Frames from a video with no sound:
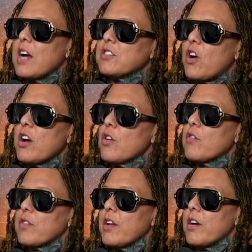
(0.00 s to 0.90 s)
you- I started
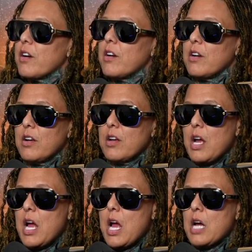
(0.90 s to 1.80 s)
over there,
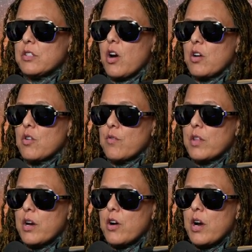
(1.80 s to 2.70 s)
I started over
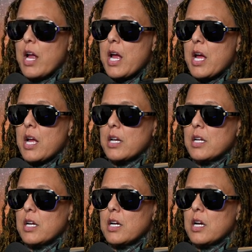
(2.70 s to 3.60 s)
there,
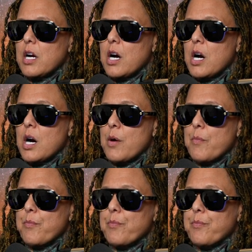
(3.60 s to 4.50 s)
and
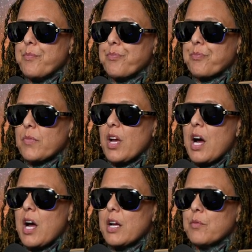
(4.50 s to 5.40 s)
um,
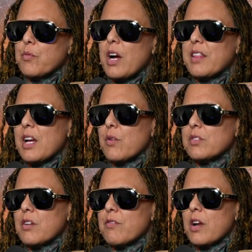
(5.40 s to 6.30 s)
I I think I
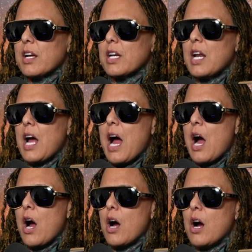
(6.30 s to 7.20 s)
was there for like an
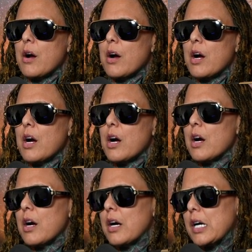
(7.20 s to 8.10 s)

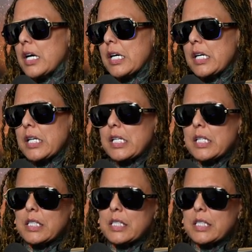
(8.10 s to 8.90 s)
uh,